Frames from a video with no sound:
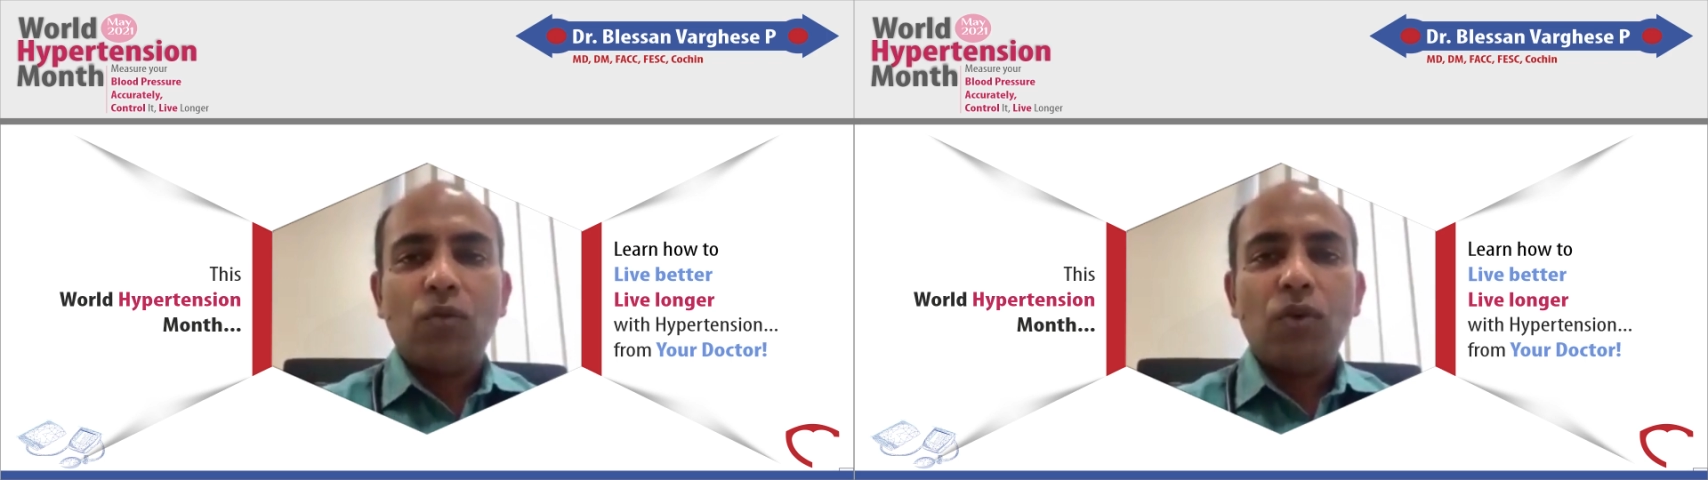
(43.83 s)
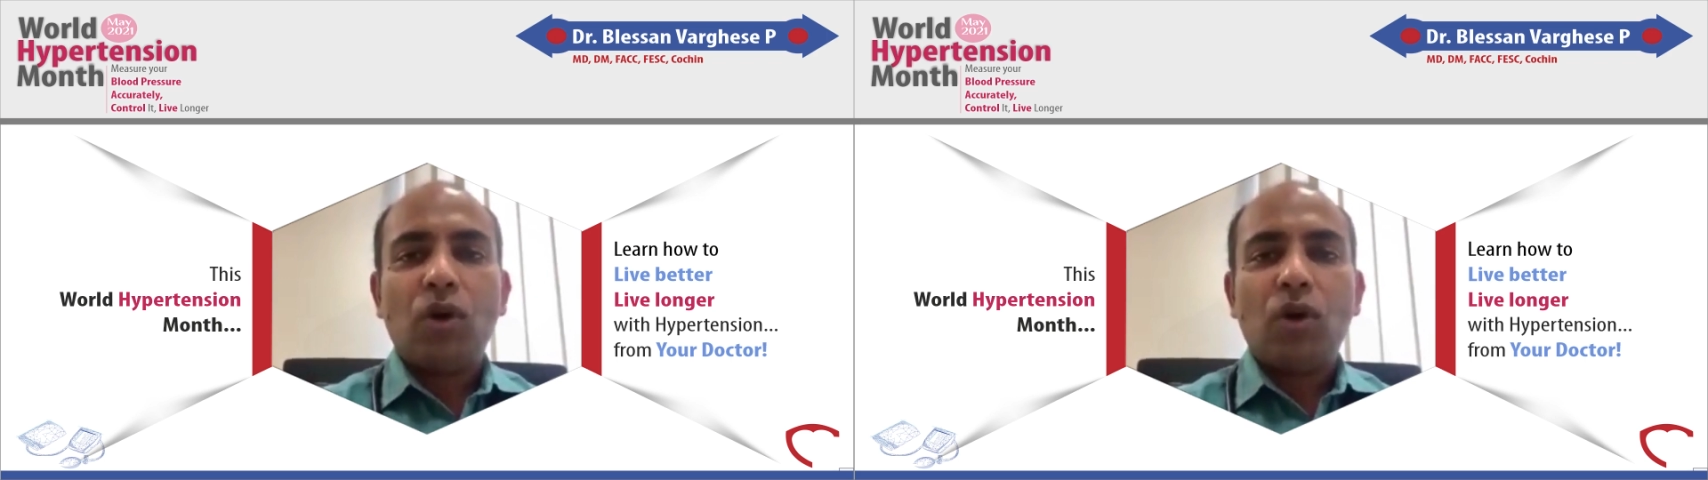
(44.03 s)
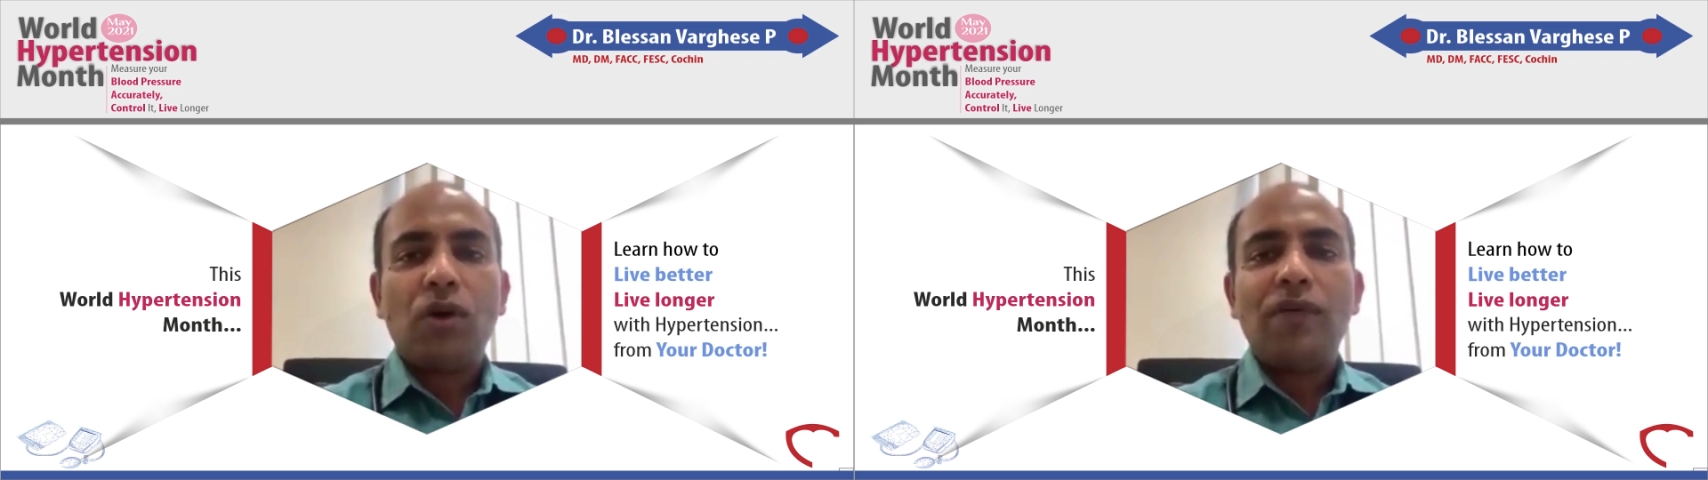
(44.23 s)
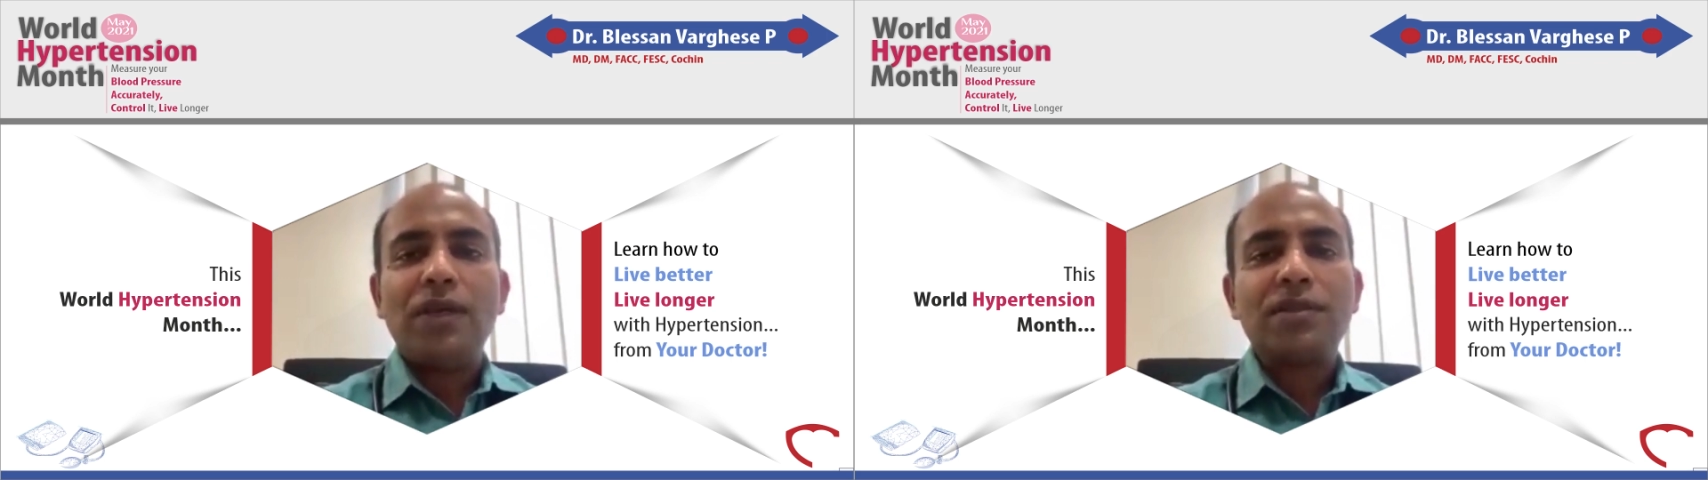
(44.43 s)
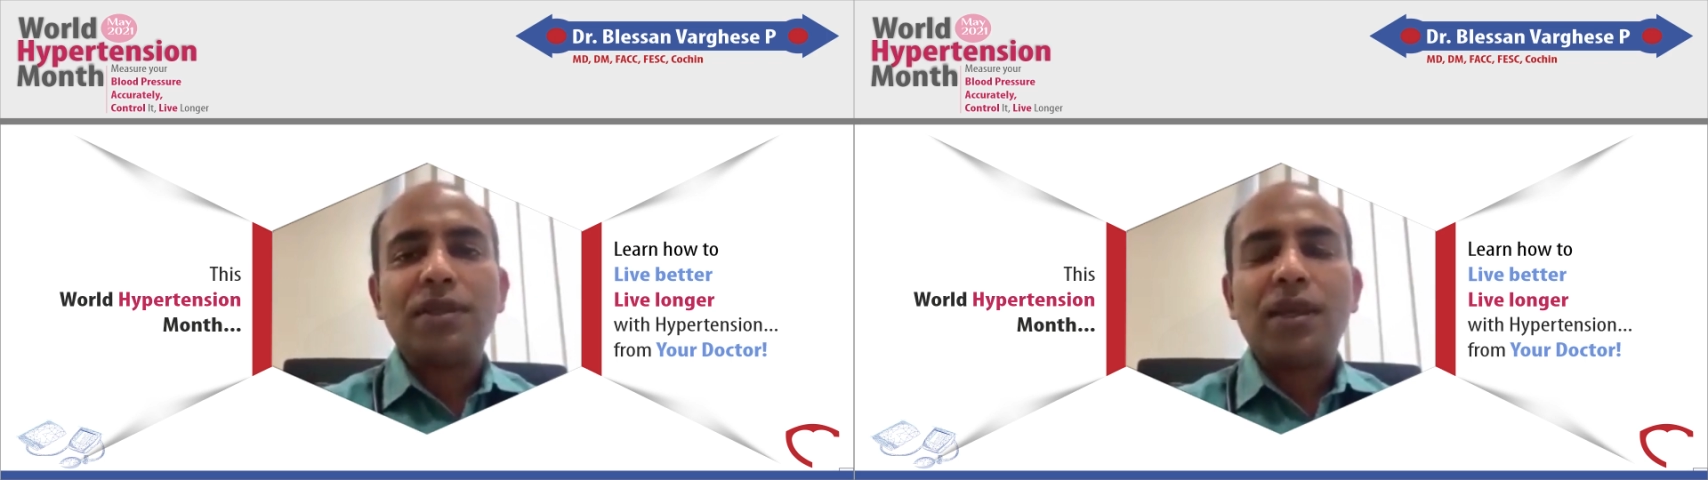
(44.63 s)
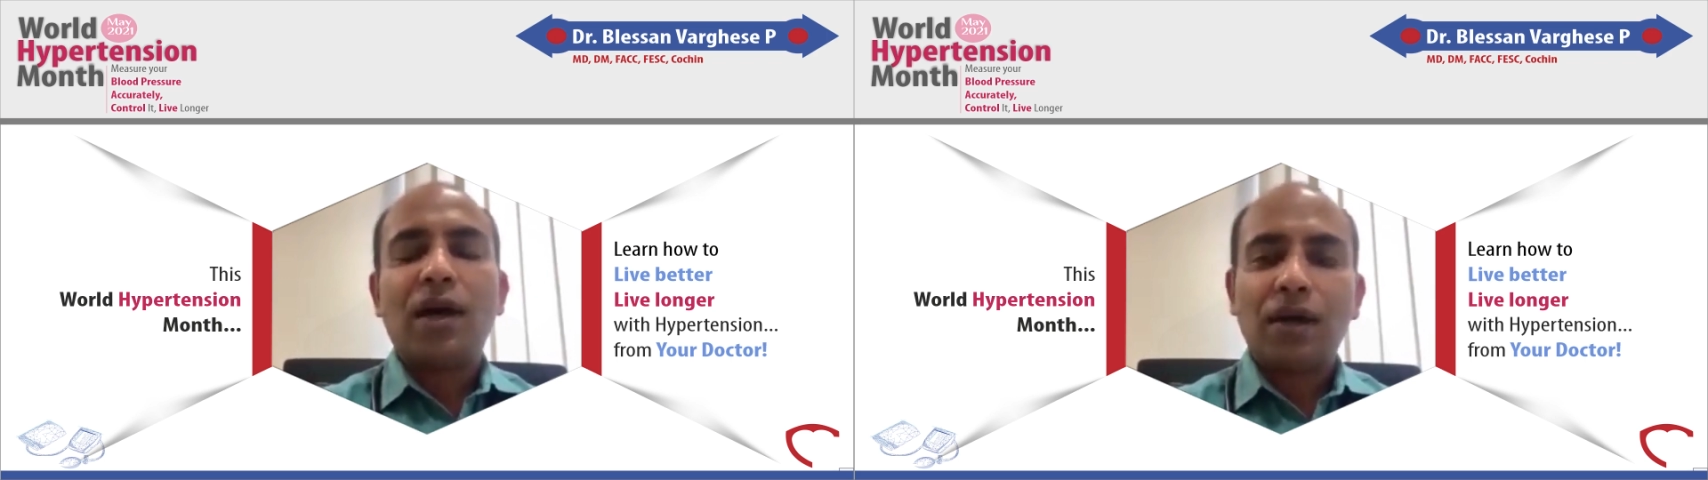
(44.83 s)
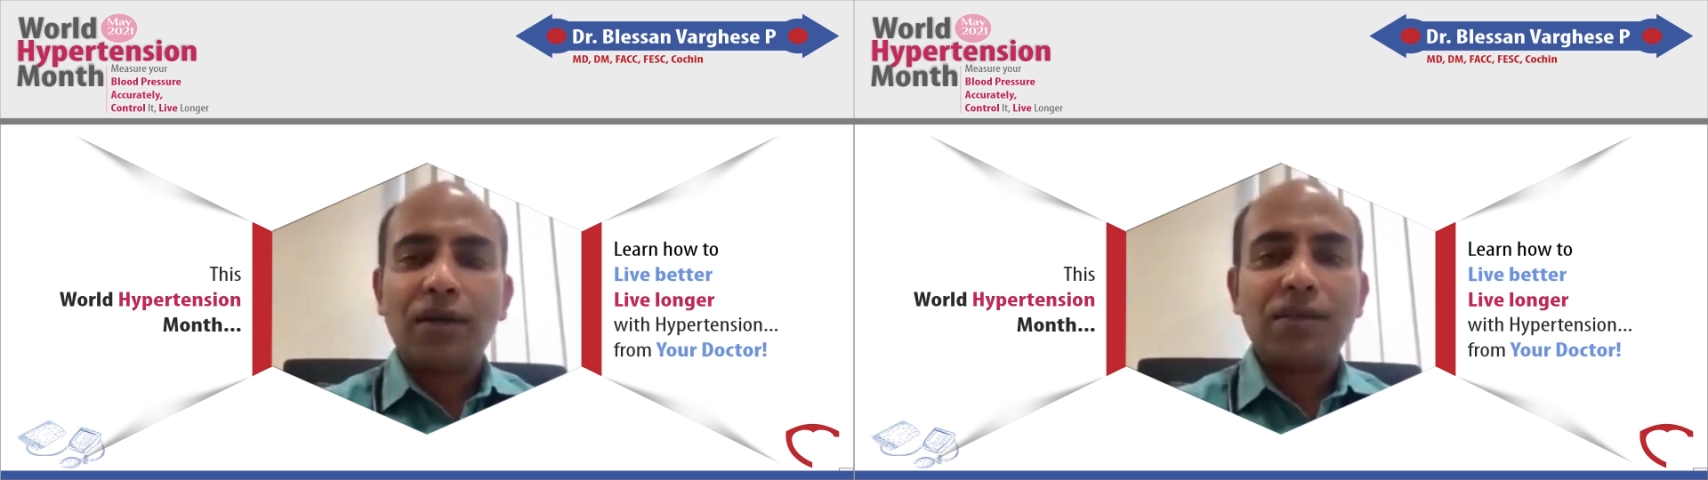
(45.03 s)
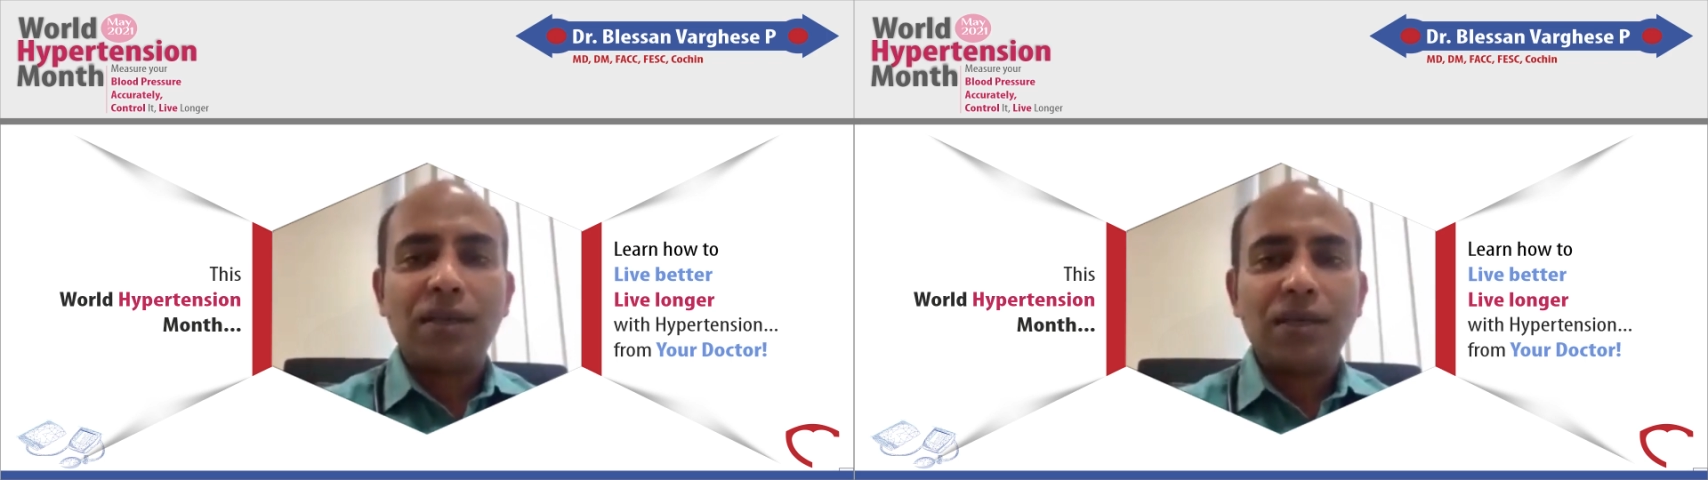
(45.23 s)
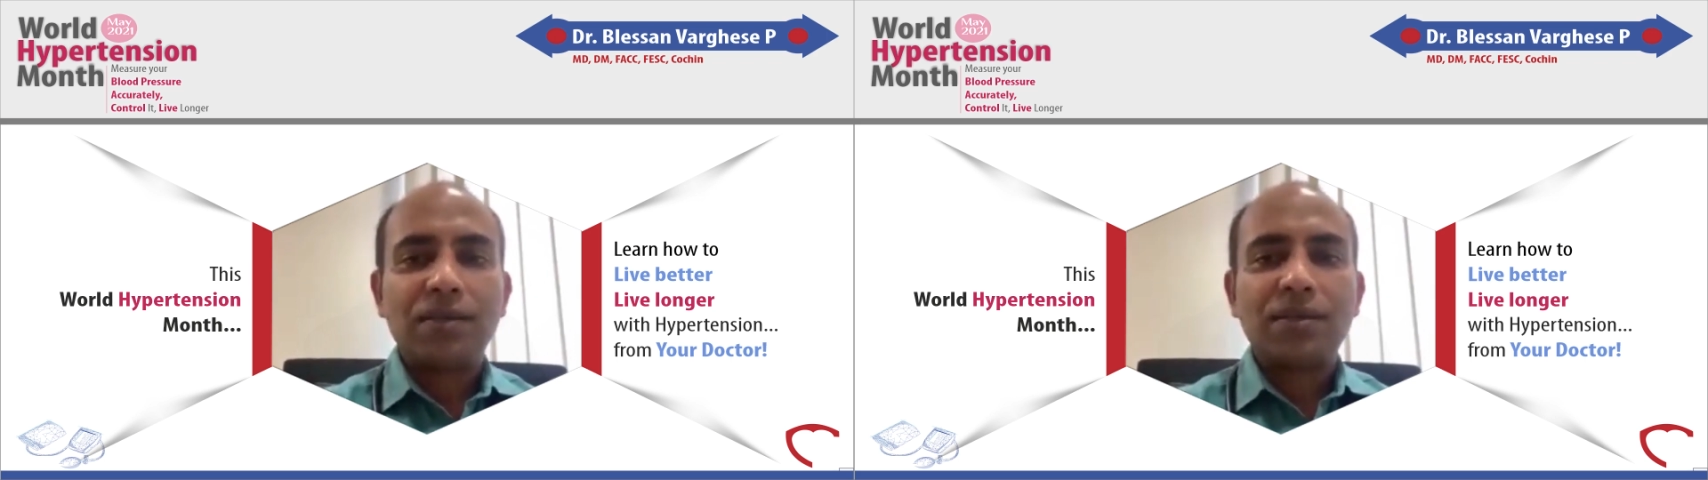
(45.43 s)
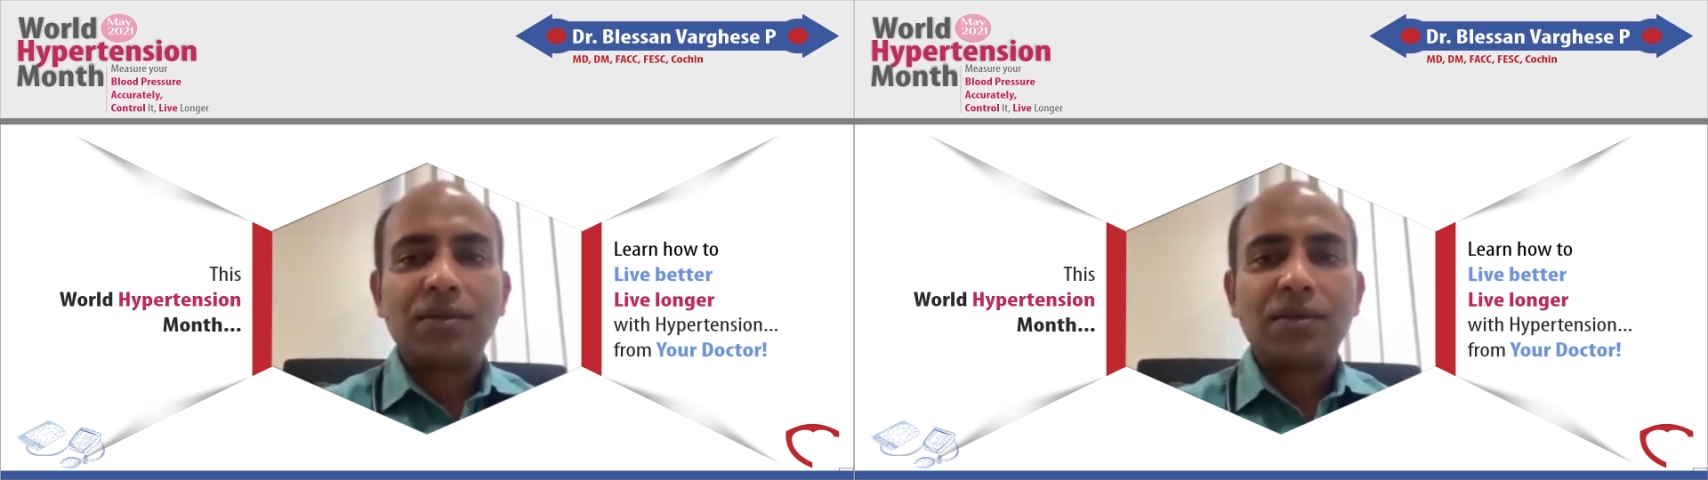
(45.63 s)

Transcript: we always say heart disease